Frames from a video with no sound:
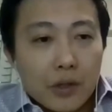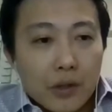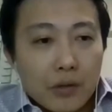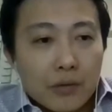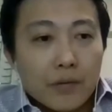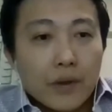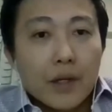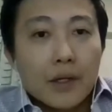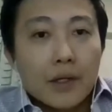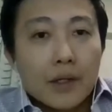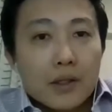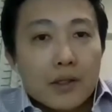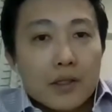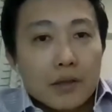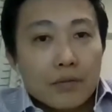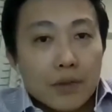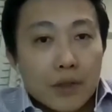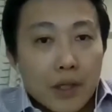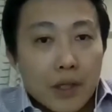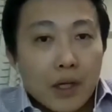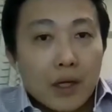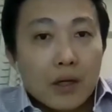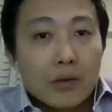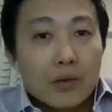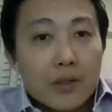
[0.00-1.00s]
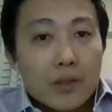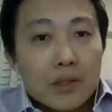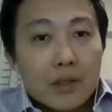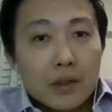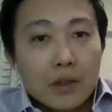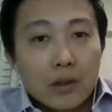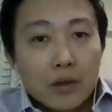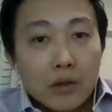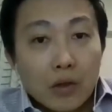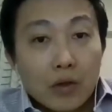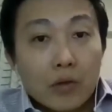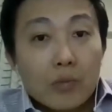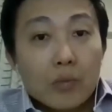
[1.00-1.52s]
Finance have announced a
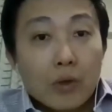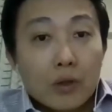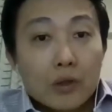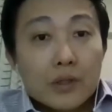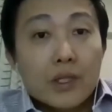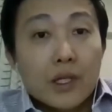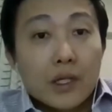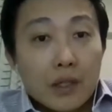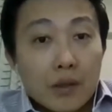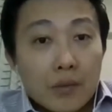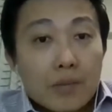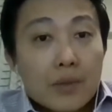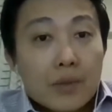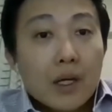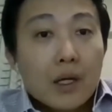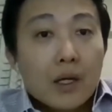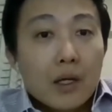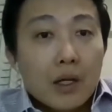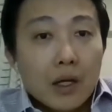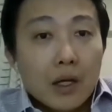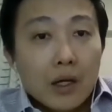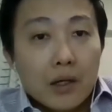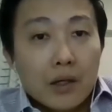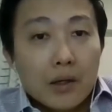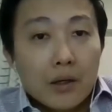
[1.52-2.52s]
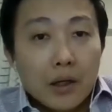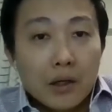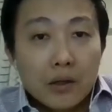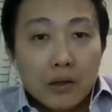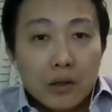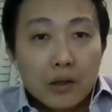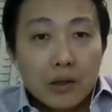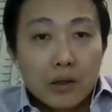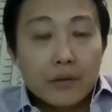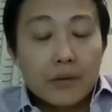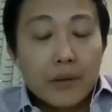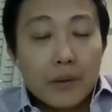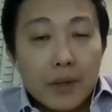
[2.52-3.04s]
lot more schemes, and a lot
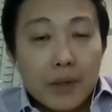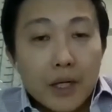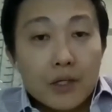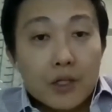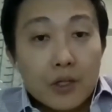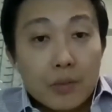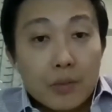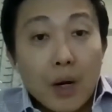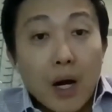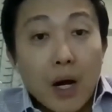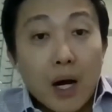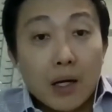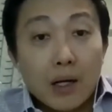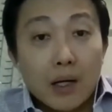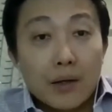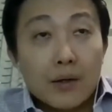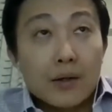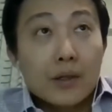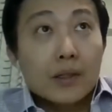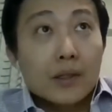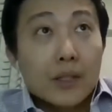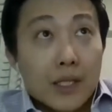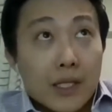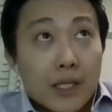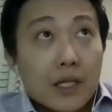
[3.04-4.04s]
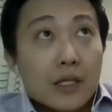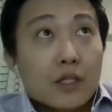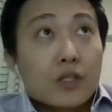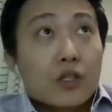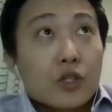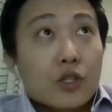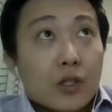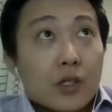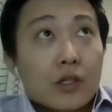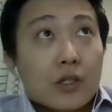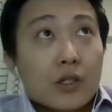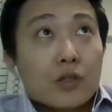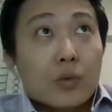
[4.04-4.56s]
of them are actually parked under
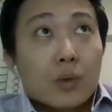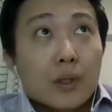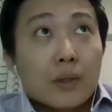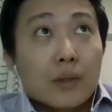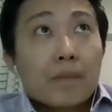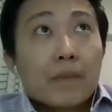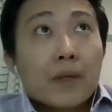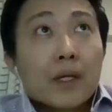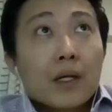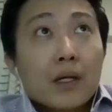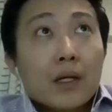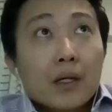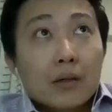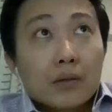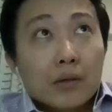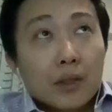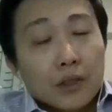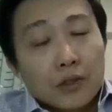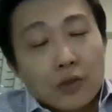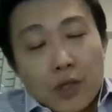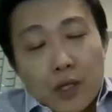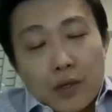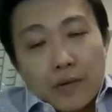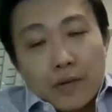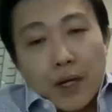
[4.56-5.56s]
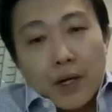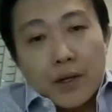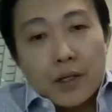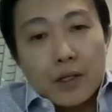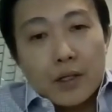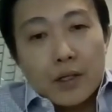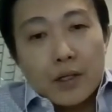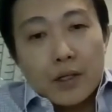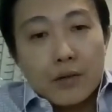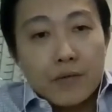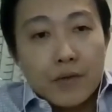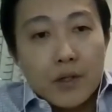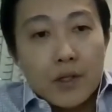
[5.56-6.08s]
ESG as well. Right. So if under the
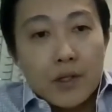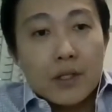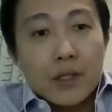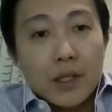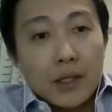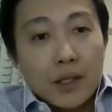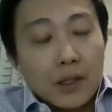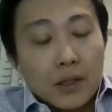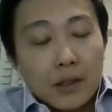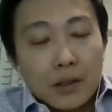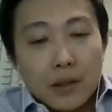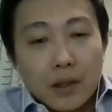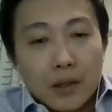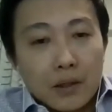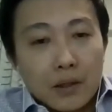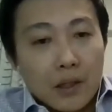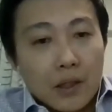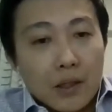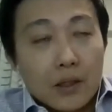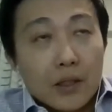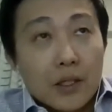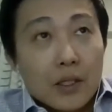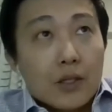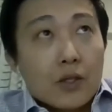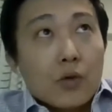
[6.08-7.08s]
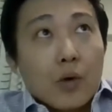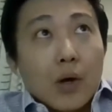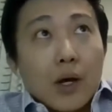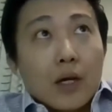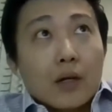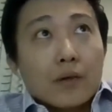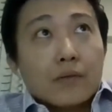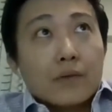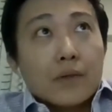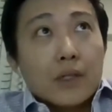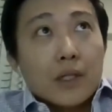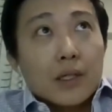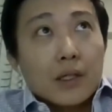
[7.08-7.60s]
fintech, clearly you have
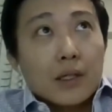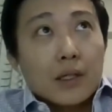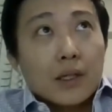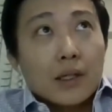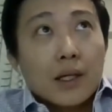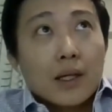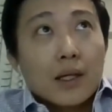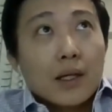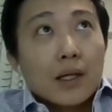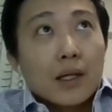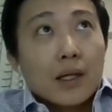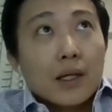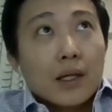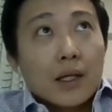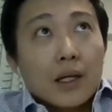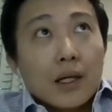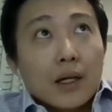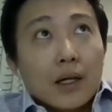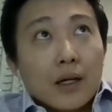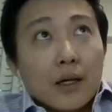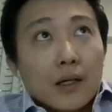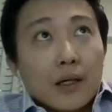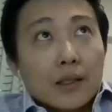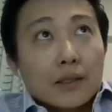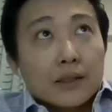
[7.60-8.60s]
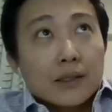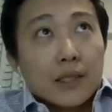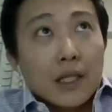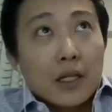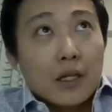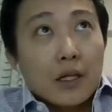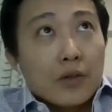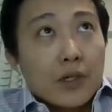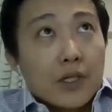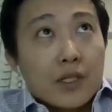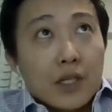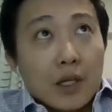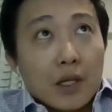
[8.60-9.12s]
the
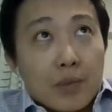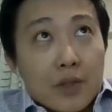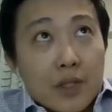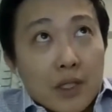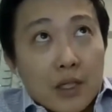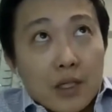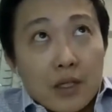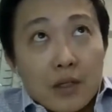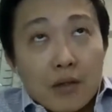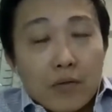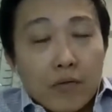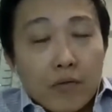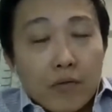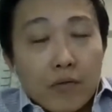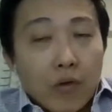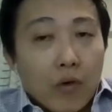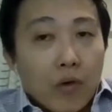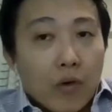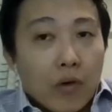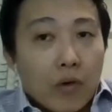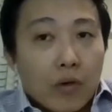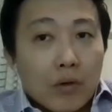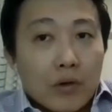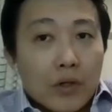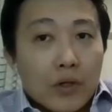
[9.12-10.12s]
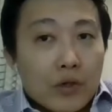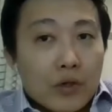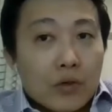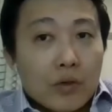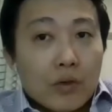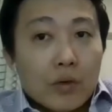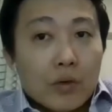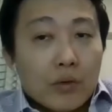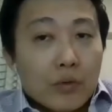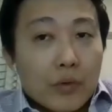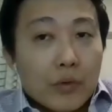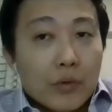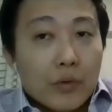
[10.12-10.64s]
salary subsidy for new
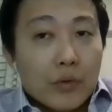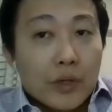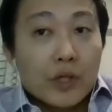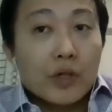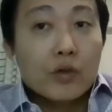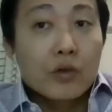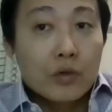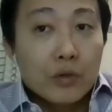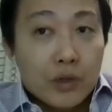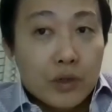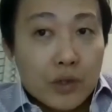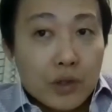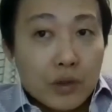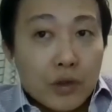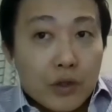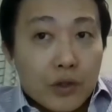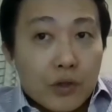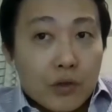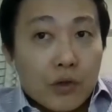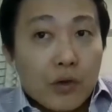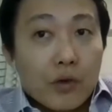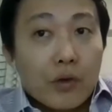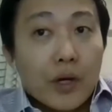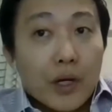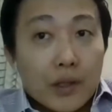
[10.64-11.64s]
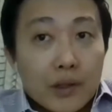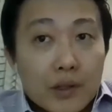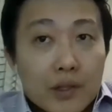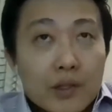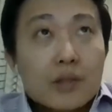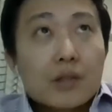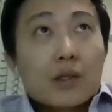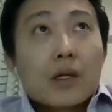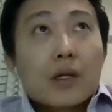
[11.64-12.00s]
recruits or new grads